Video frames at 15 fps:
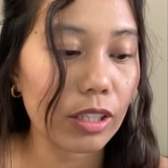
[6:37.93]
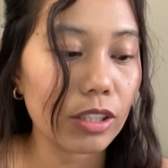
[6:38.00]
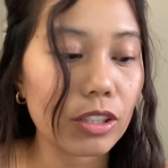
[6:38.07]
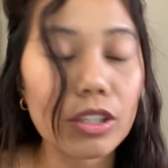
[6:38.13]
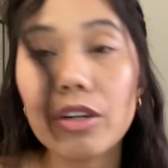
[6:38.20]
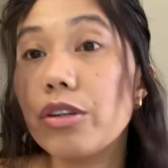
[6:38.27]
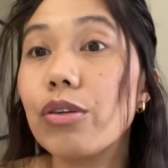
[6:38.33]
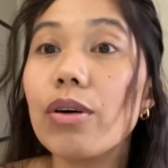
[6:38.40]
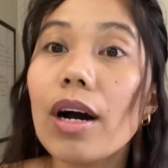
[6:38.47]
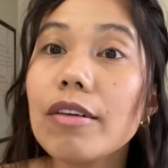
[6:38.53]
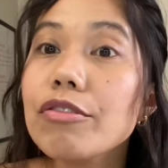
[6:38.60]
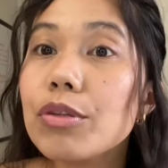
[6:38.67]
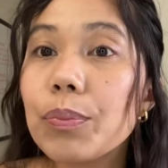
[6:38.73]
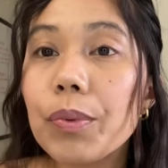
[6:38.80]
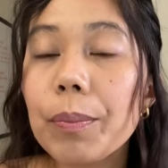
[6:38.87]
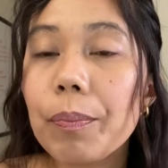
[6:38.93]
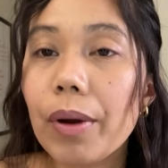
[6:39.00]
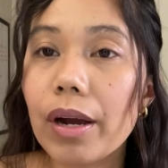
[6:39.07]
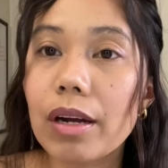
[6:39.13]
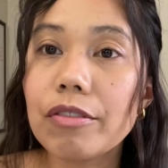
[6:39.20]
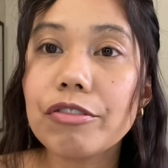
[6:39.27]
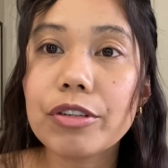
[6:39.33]
So you have to
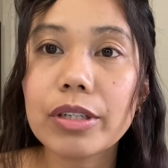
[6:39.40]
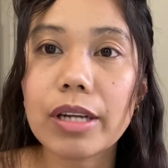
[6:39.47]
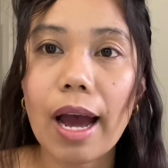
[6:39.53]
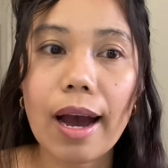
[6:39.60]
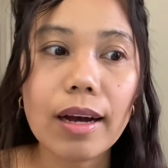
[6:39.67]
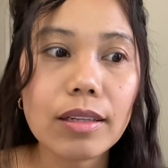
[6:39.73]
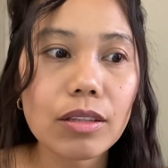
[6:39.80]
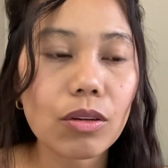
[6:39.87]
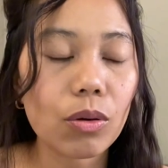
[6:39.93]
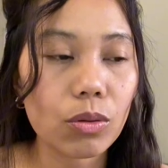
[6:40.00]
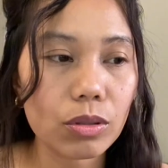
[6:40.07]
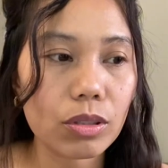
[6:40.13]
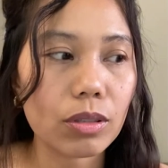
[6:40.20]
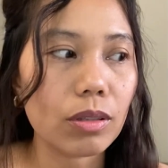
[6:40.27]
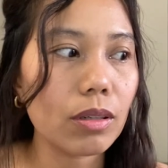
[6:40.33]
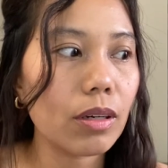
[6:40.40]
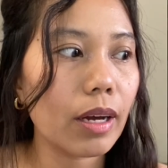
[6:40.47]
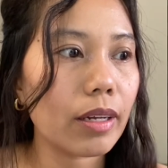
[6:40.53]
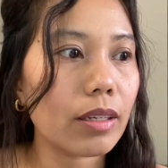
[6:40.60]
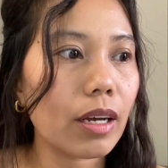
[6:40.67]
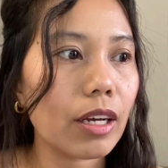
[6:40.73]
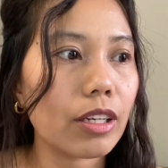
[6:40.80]
prepare for that also,
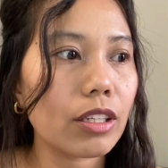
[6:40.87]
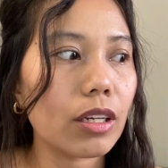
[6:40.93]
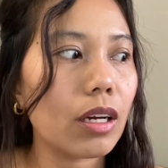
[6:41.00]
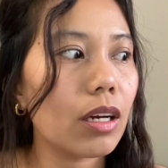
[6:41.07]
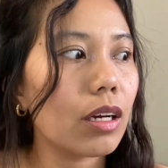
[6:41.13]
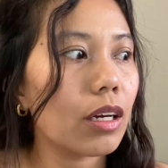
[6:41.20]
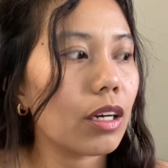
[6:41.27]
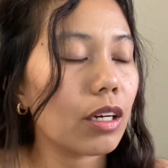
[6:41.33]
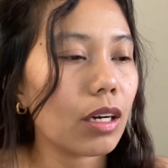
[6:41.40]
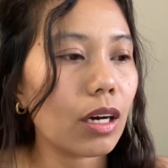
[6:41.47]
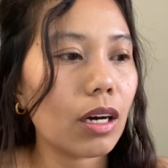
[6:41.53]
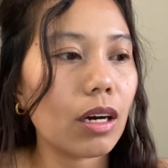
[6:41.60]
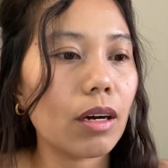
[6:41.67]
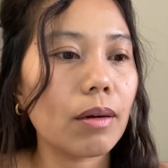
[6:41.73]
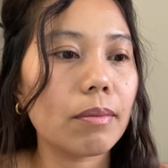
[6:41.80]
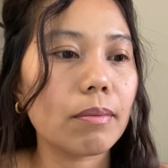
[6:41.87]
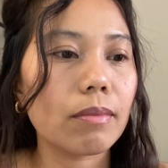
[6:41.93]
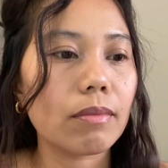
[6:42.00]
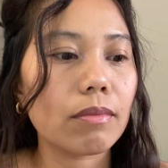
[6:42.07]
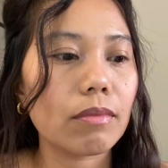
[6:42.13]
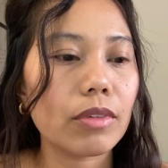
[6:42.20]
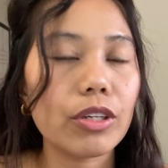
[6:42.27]
and then
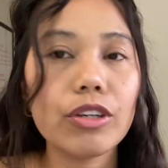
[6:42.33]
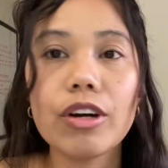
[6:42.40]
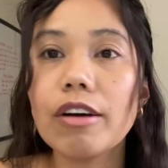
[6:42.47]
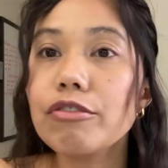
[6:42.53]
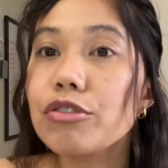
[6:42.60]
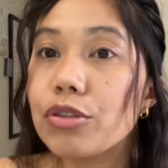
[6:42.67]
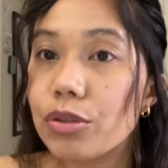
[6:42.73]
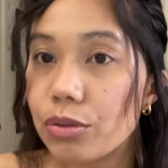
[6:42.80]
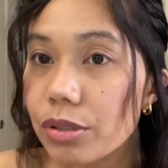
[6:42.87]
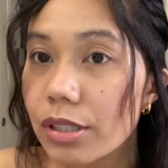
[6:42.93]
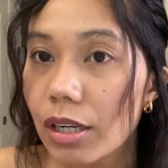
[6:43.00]
you have to use a